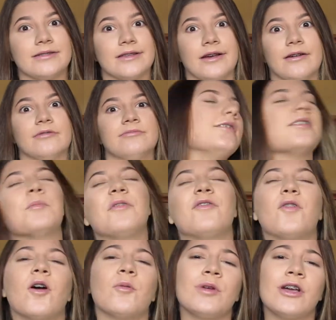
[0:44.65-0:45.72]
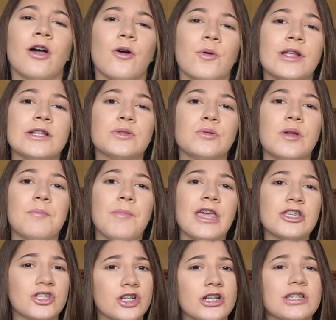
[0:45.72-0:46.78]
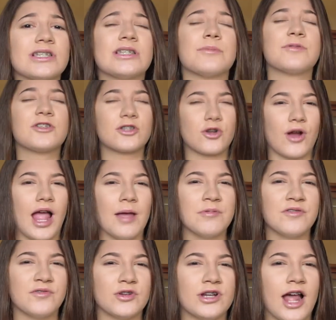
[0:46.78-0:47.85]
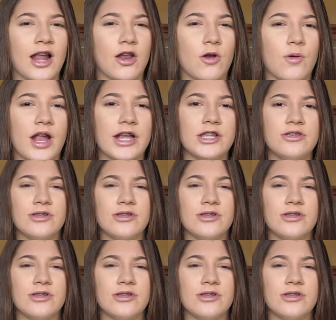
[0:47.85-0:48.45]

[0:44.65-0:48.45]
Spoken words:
So before we go into it, make sure to subscribe if you're not already.